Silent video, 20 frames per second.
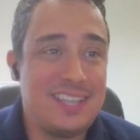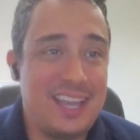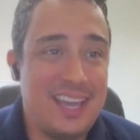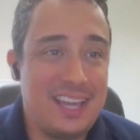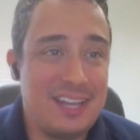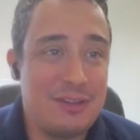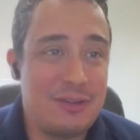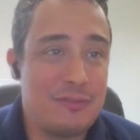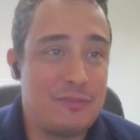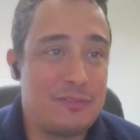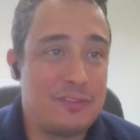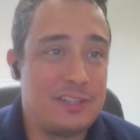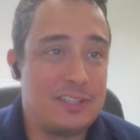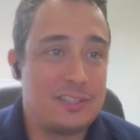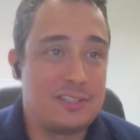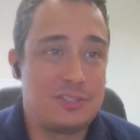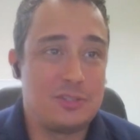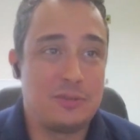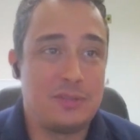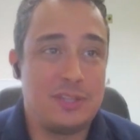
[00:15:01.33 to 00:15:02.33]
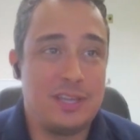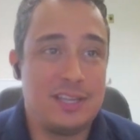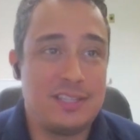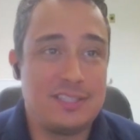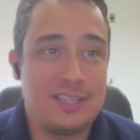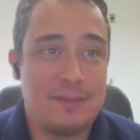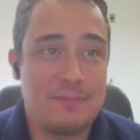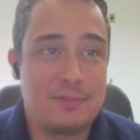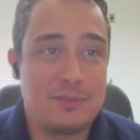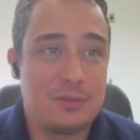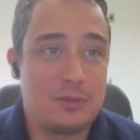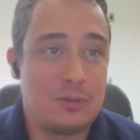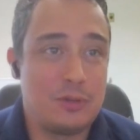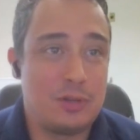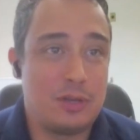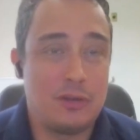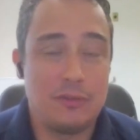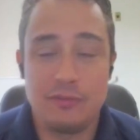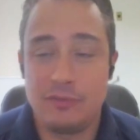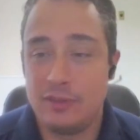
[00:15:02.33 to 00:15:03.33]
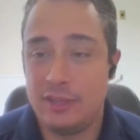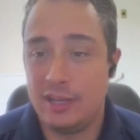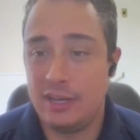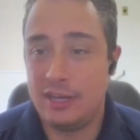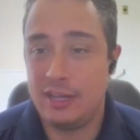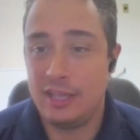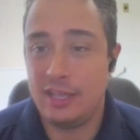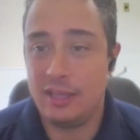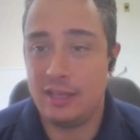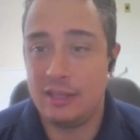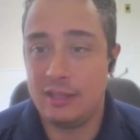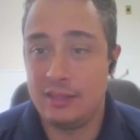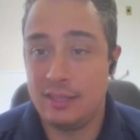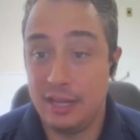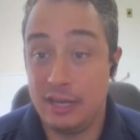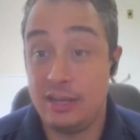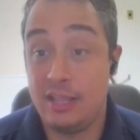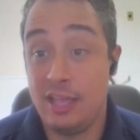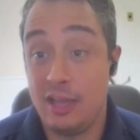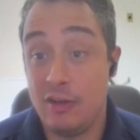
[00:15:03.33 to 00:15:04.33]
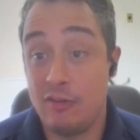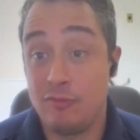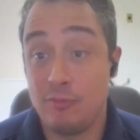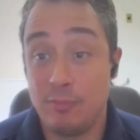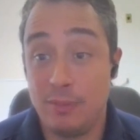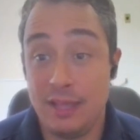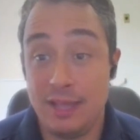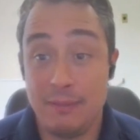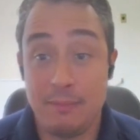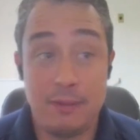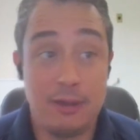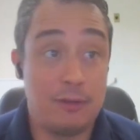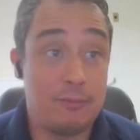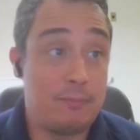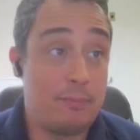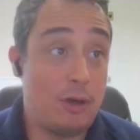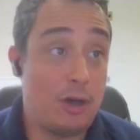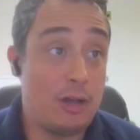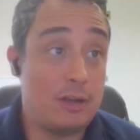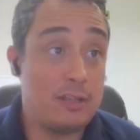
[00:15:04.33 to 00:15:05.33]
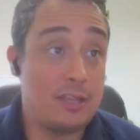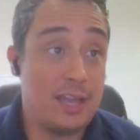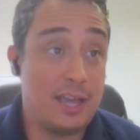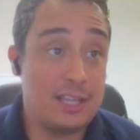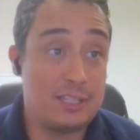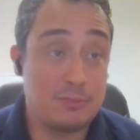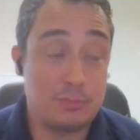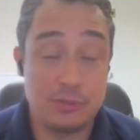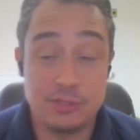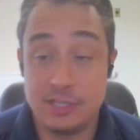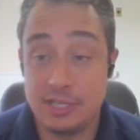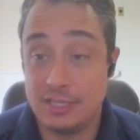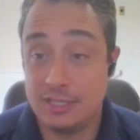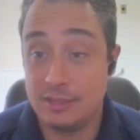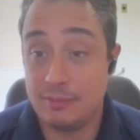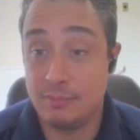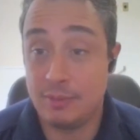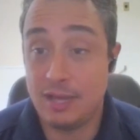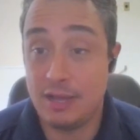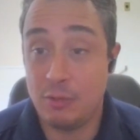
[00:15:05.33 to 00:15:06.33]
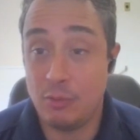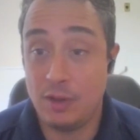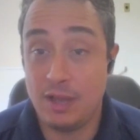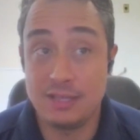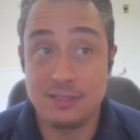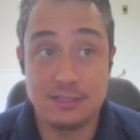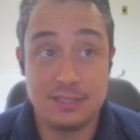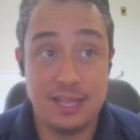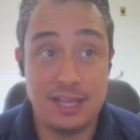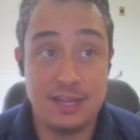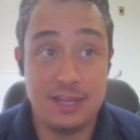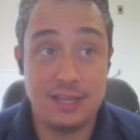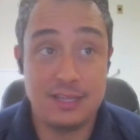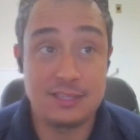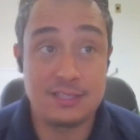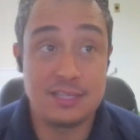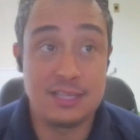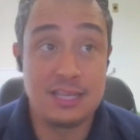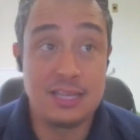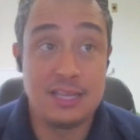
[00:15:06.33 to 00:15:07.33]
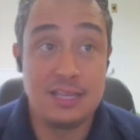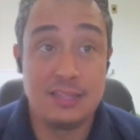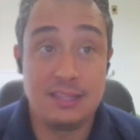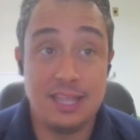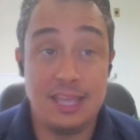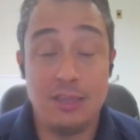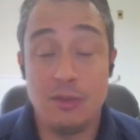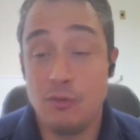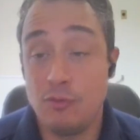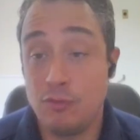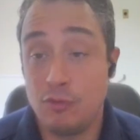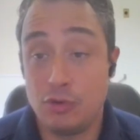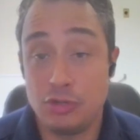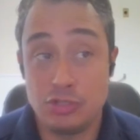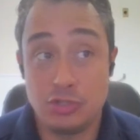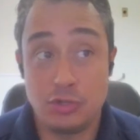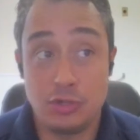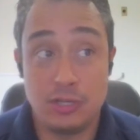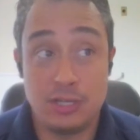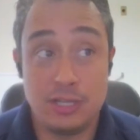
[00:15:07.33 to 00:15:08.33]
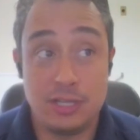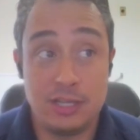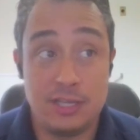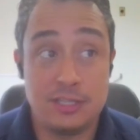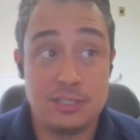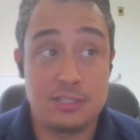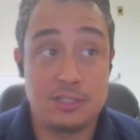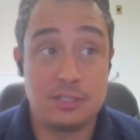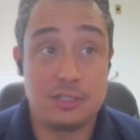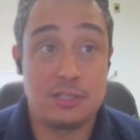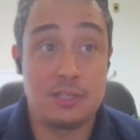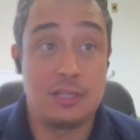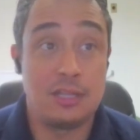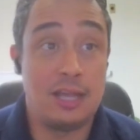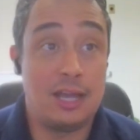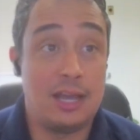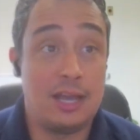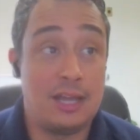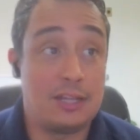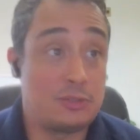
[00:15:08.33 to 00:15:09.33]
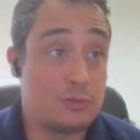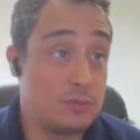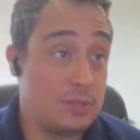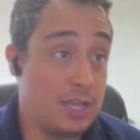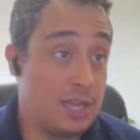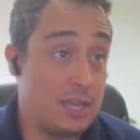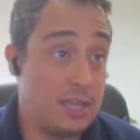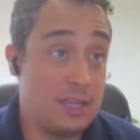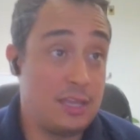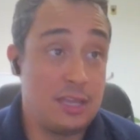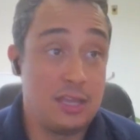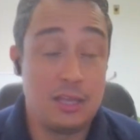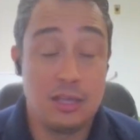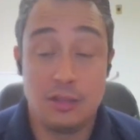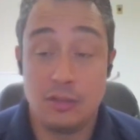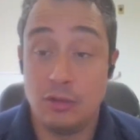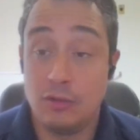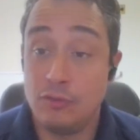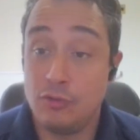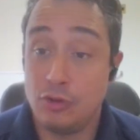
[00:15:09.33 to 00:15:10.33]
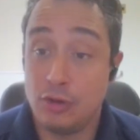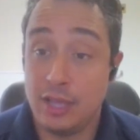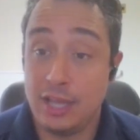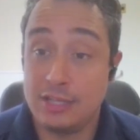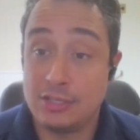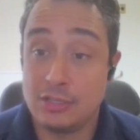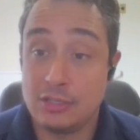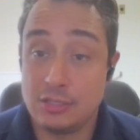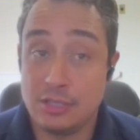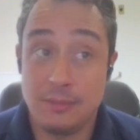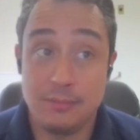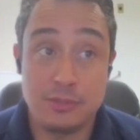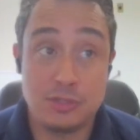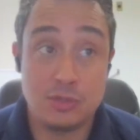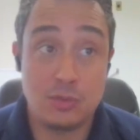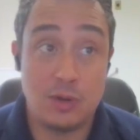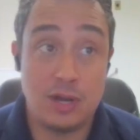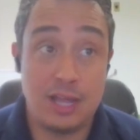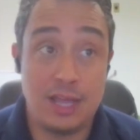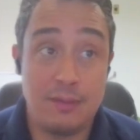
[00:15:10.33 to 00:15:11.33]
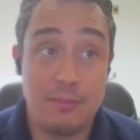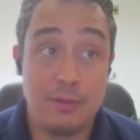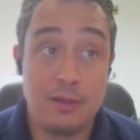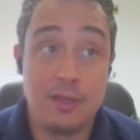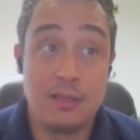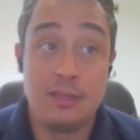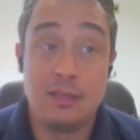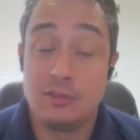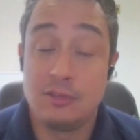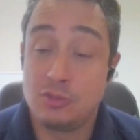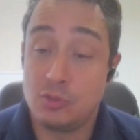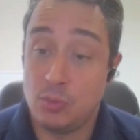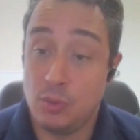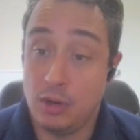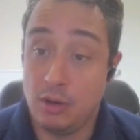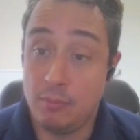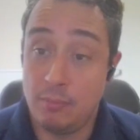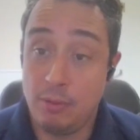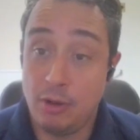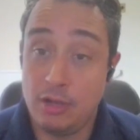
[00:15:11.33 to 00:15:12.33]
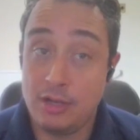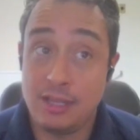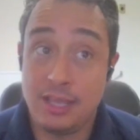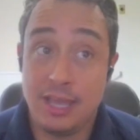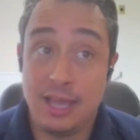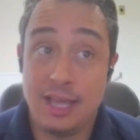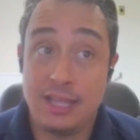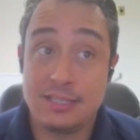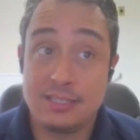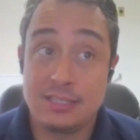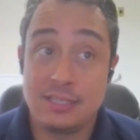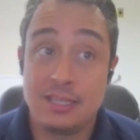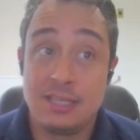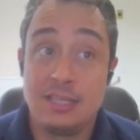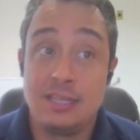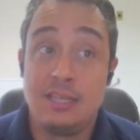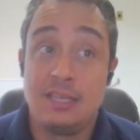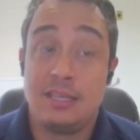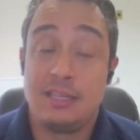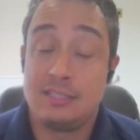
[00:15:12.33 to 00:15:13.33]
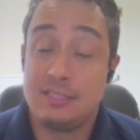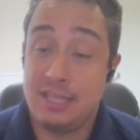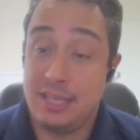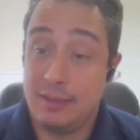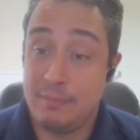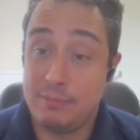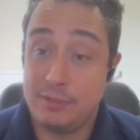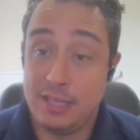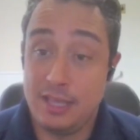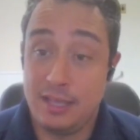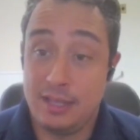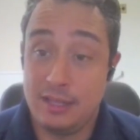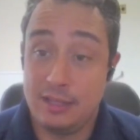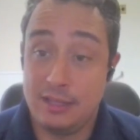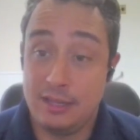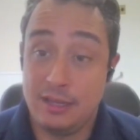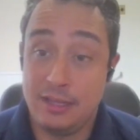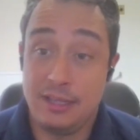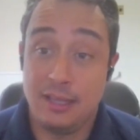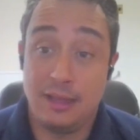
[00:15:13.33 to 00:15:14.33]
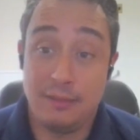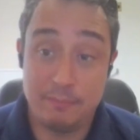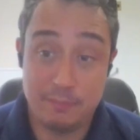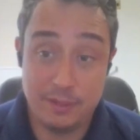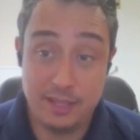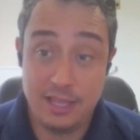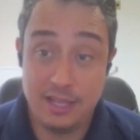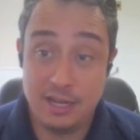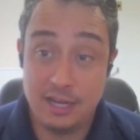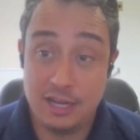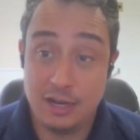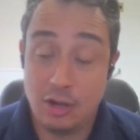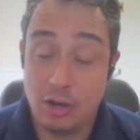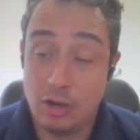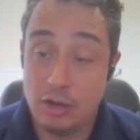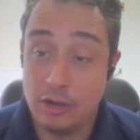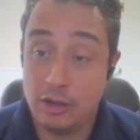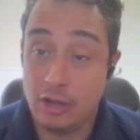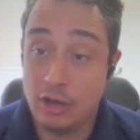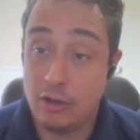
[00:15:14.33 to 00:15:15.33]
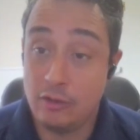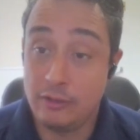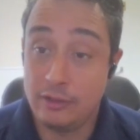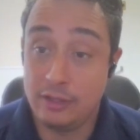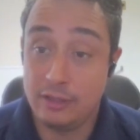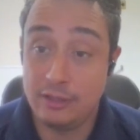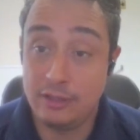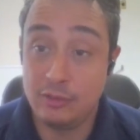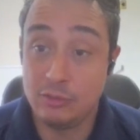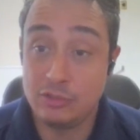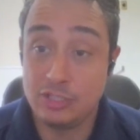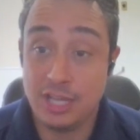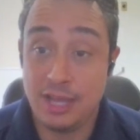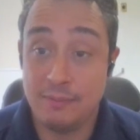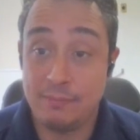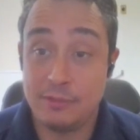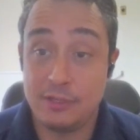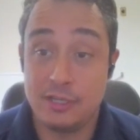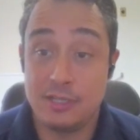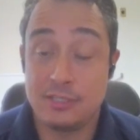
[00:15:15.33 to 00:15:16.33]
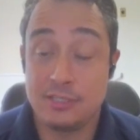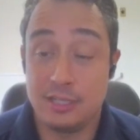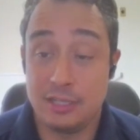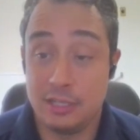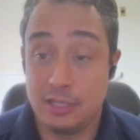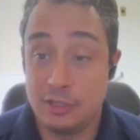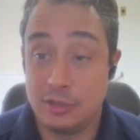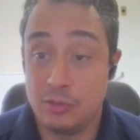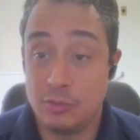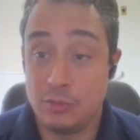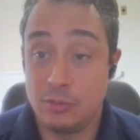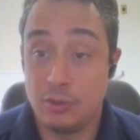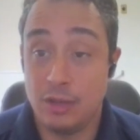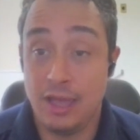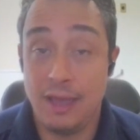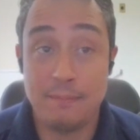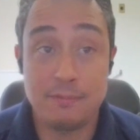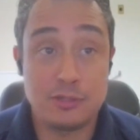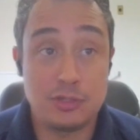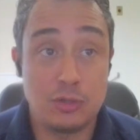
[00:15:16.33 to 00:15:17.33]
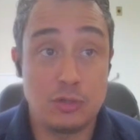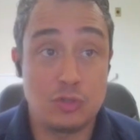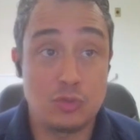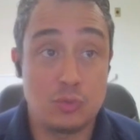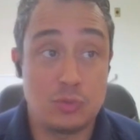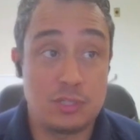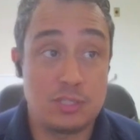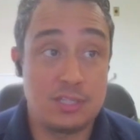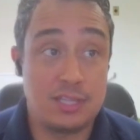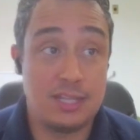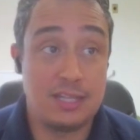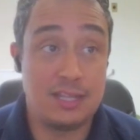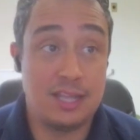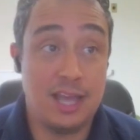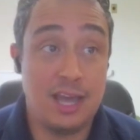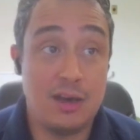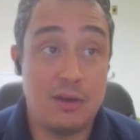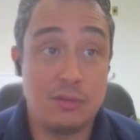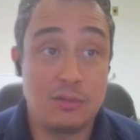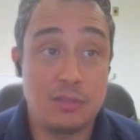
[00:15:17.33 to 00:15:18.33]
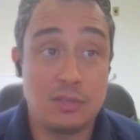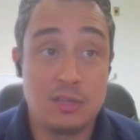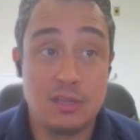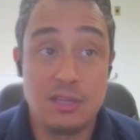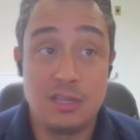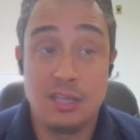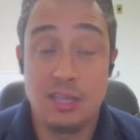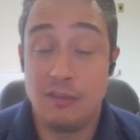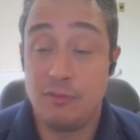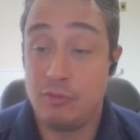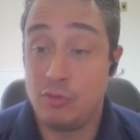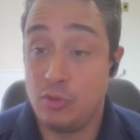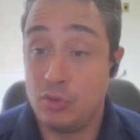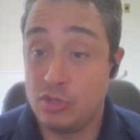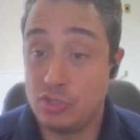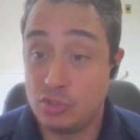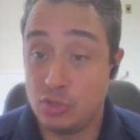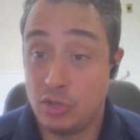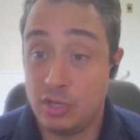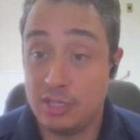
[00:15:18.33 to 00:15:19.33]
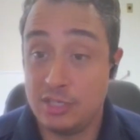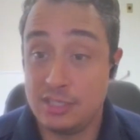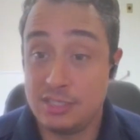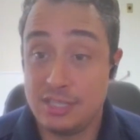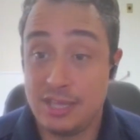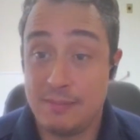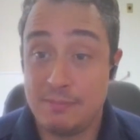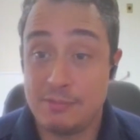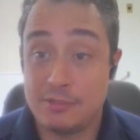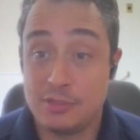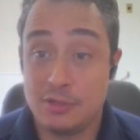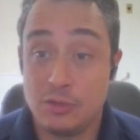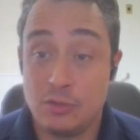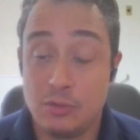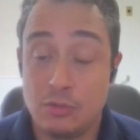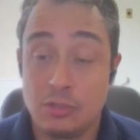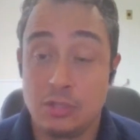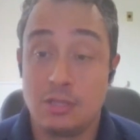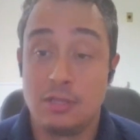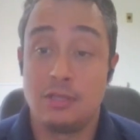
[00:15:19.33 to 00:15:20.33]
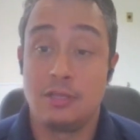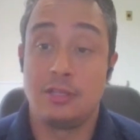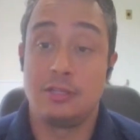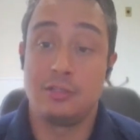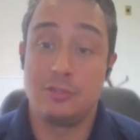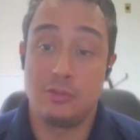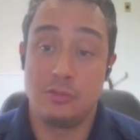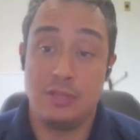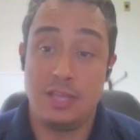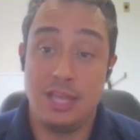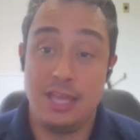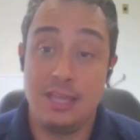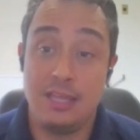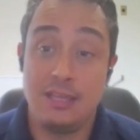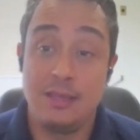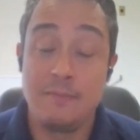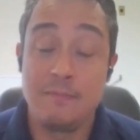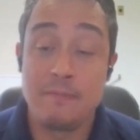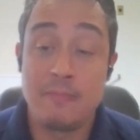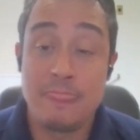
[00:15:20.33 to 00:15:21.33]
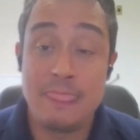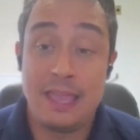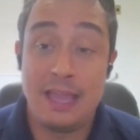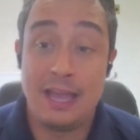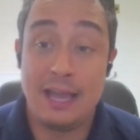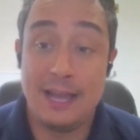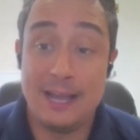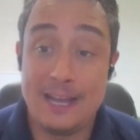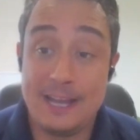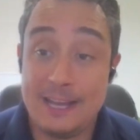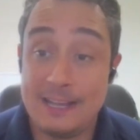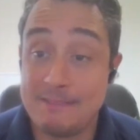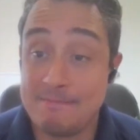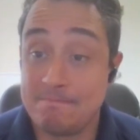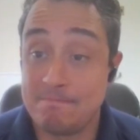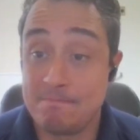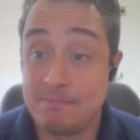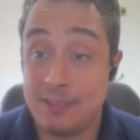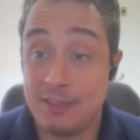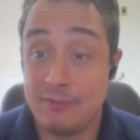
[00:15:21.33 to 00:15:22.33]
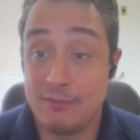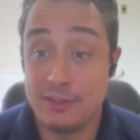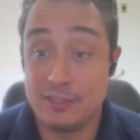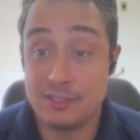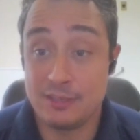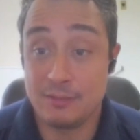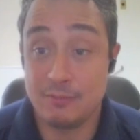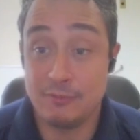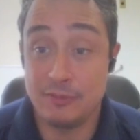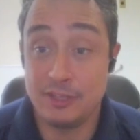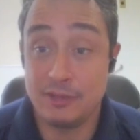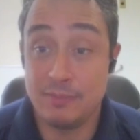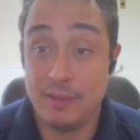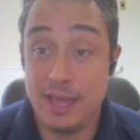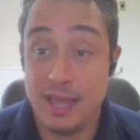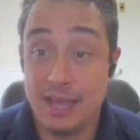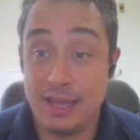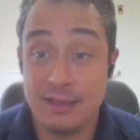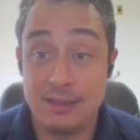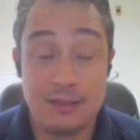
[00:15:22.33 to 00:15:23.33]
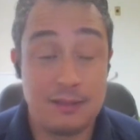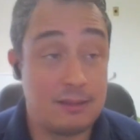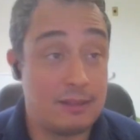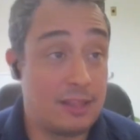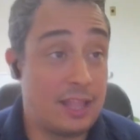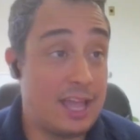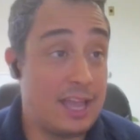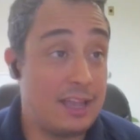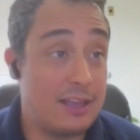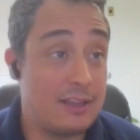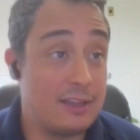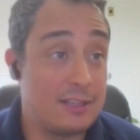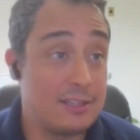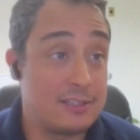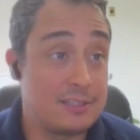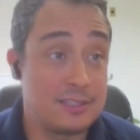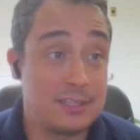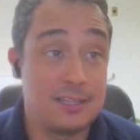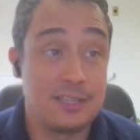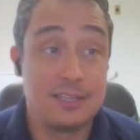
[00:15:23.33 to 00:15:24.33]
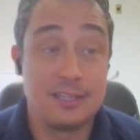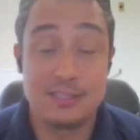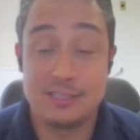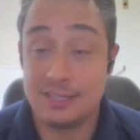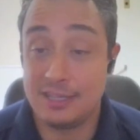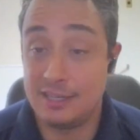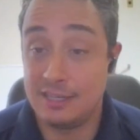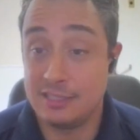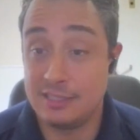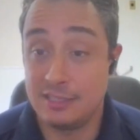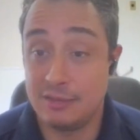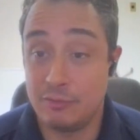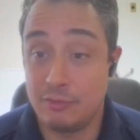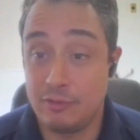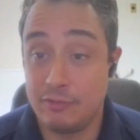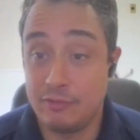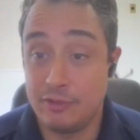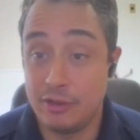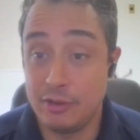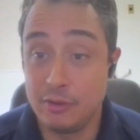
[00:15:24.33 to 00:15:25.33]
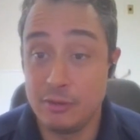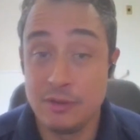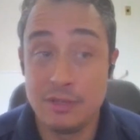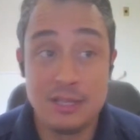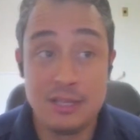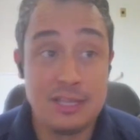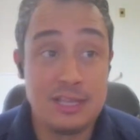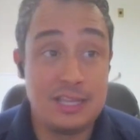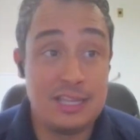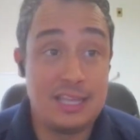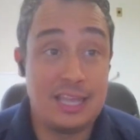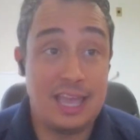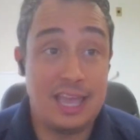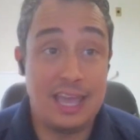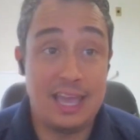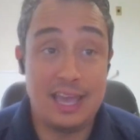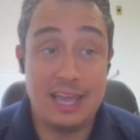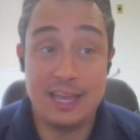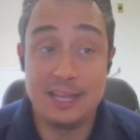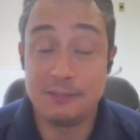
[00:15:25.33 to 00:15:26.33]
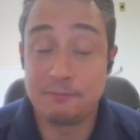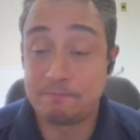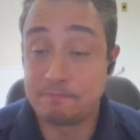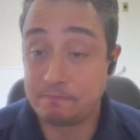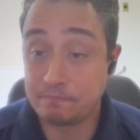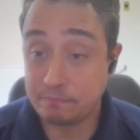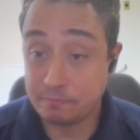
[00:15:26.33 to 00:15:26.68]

the end of the, today's episode of Dairy, Dairy Health Black Belt podcast presented by Wisenetix. Thank you for joining us uh, today. Don't forget to subscribe to our podcast. Stay update, updated on all the new chapters and the new episodes we're sending out. If you enjoyed this episode today, uh, give us some feedback, like us, send us a review, and